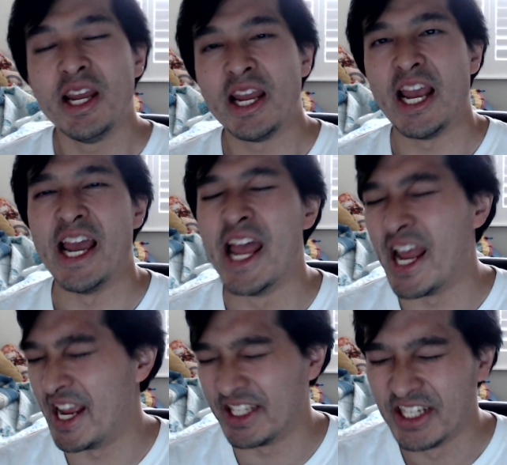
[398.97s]

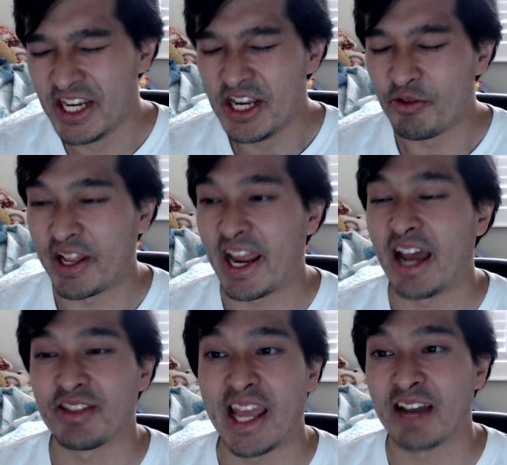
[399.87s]
and they
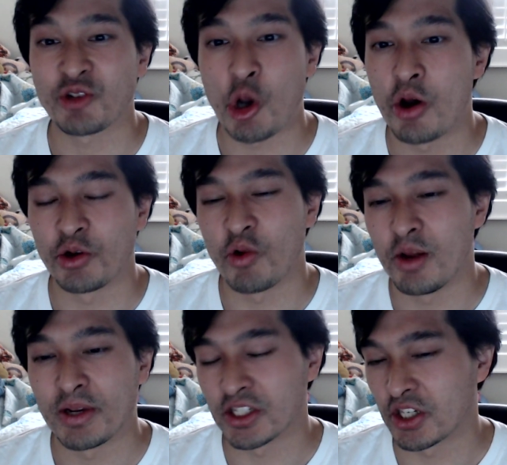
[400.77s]
have to go on the
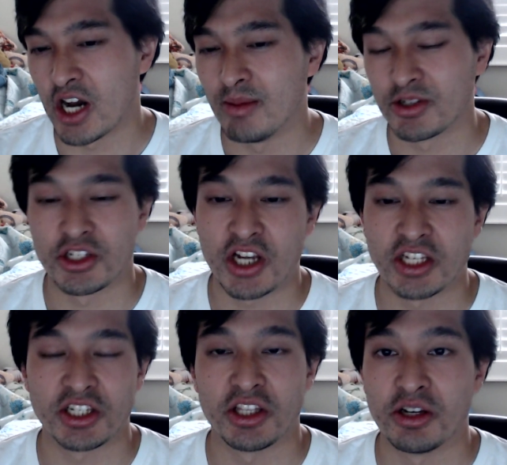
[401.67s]
run because the goblins are
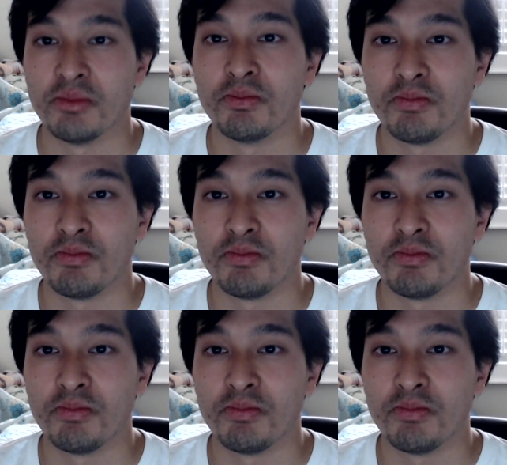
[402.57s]
chasing them.